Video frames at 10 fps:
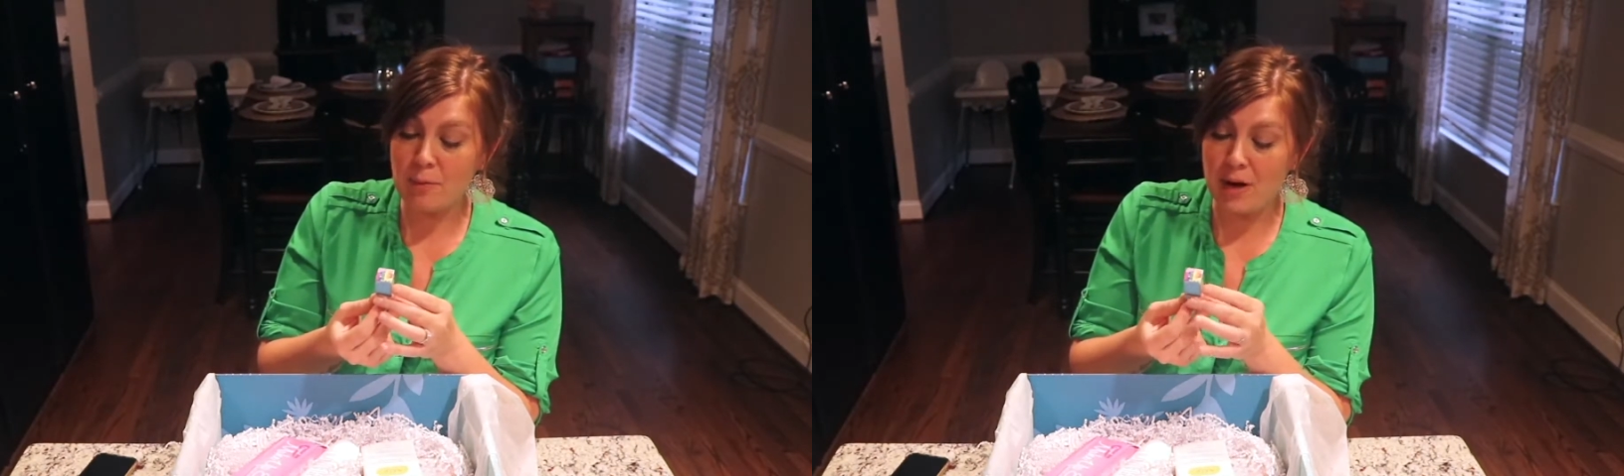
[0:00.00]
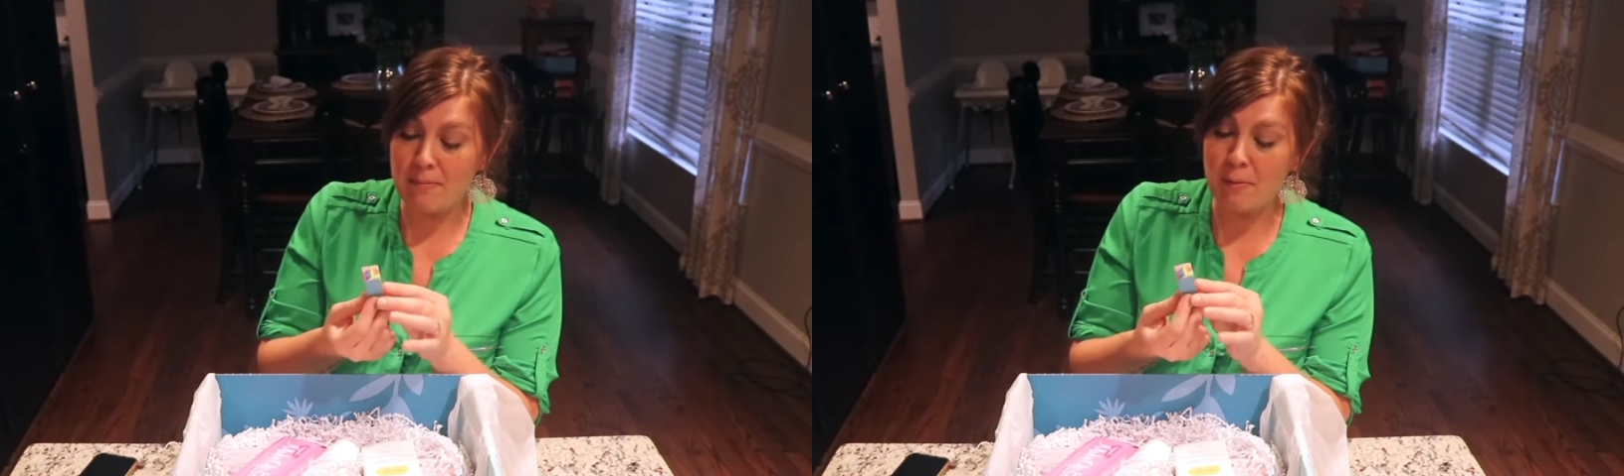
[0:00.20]

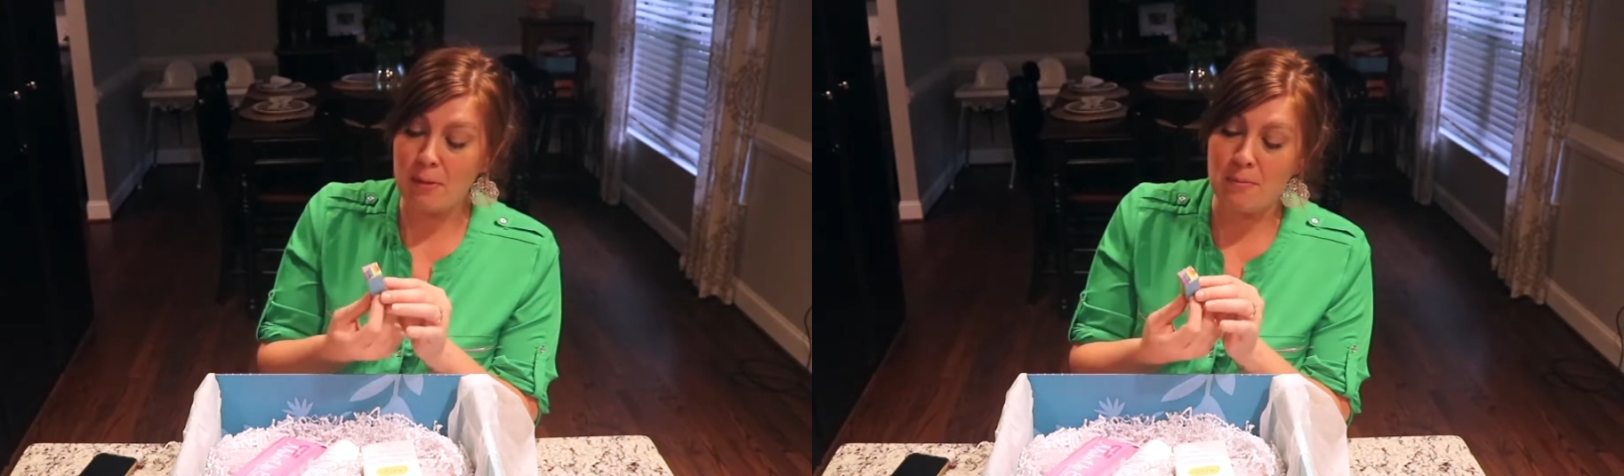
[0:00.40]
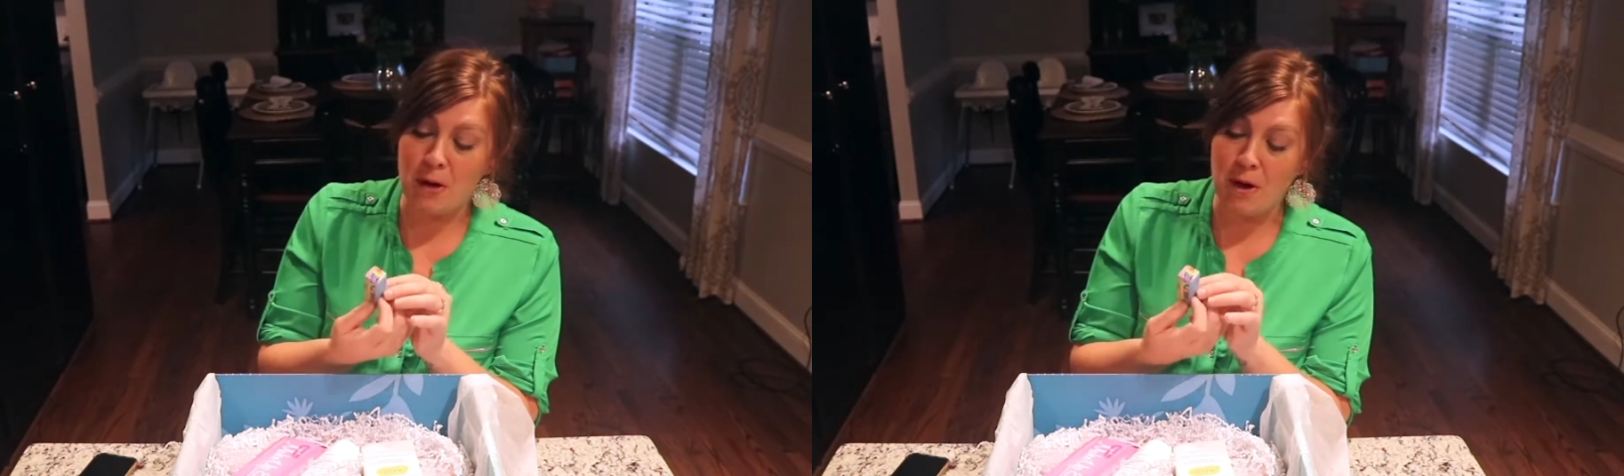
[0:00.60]

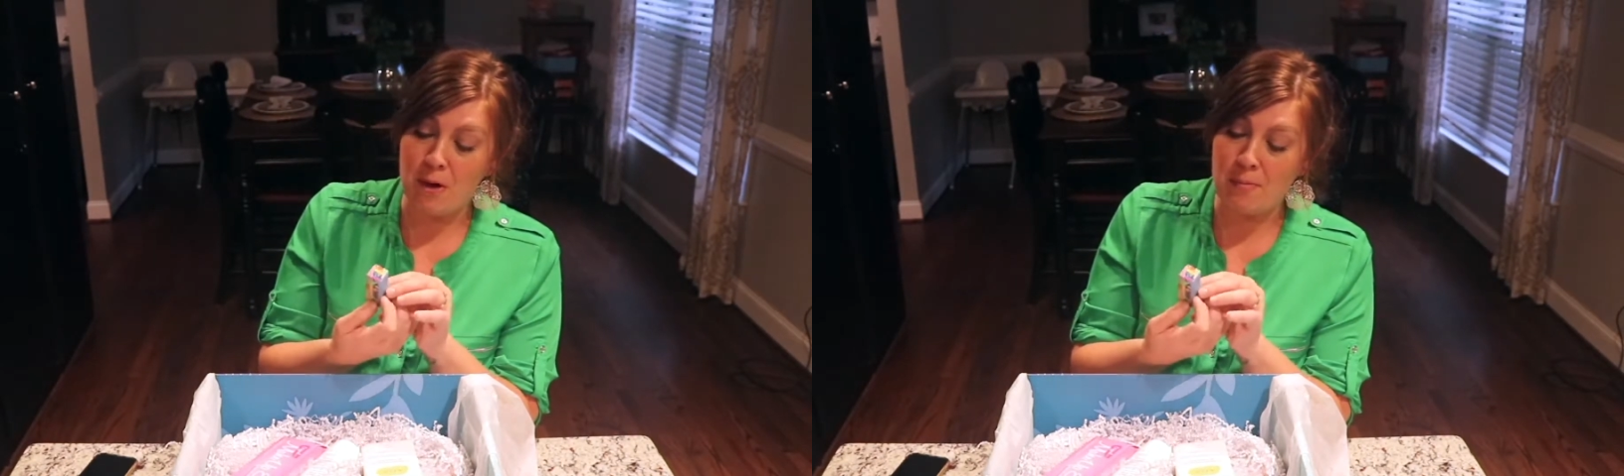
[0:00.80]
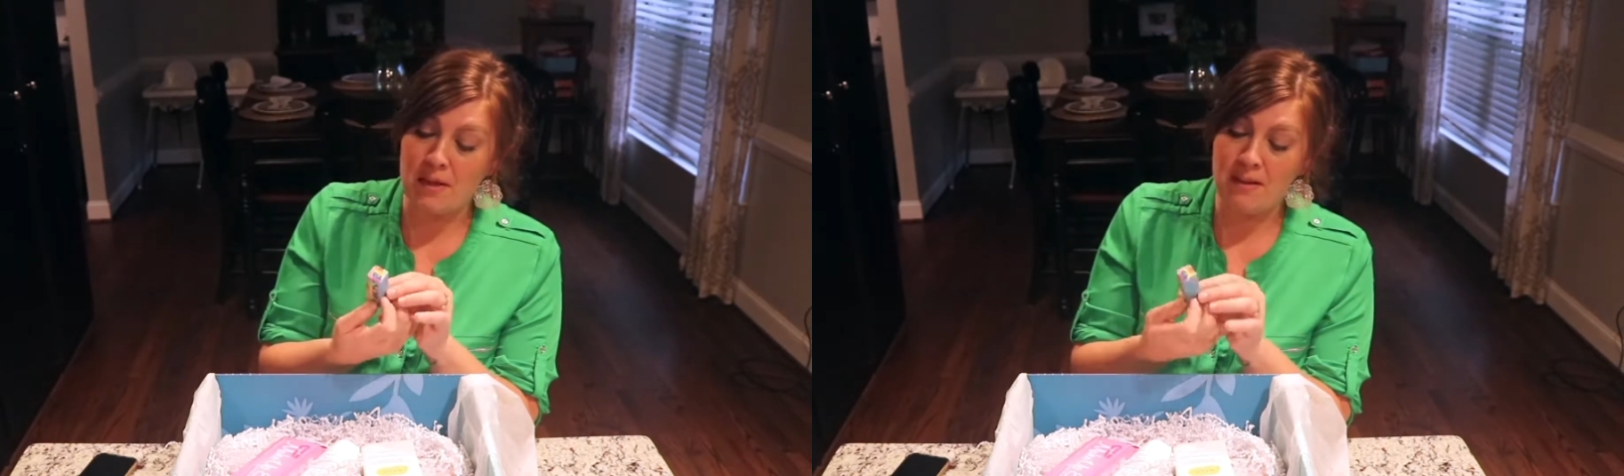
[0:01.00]
Rainbow
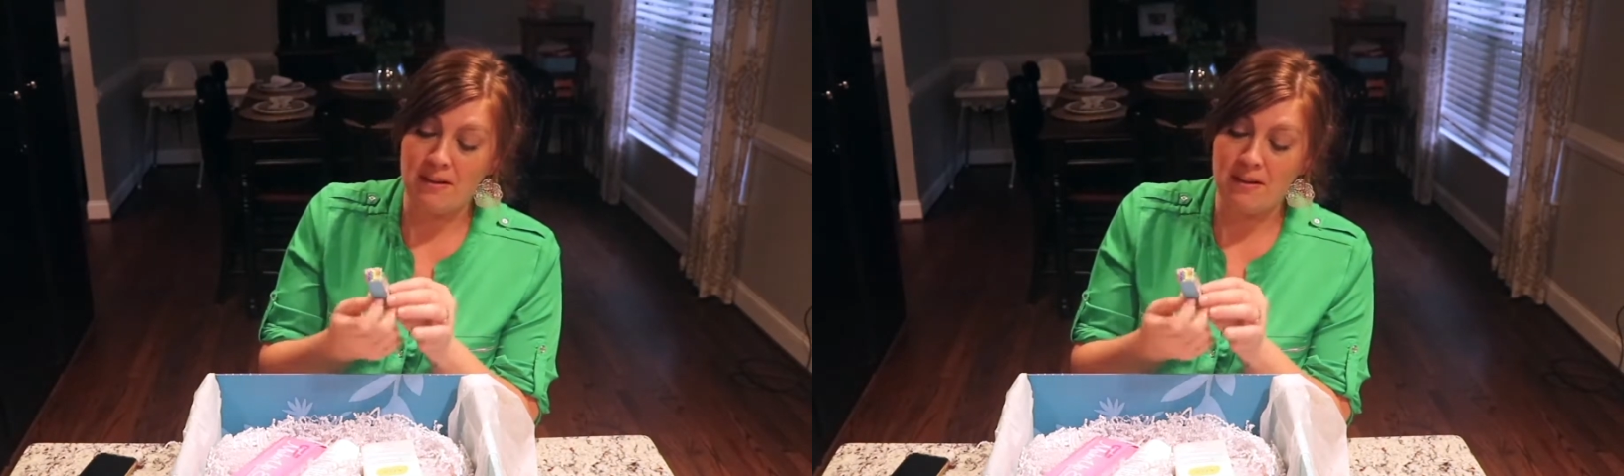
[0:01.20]
Balm.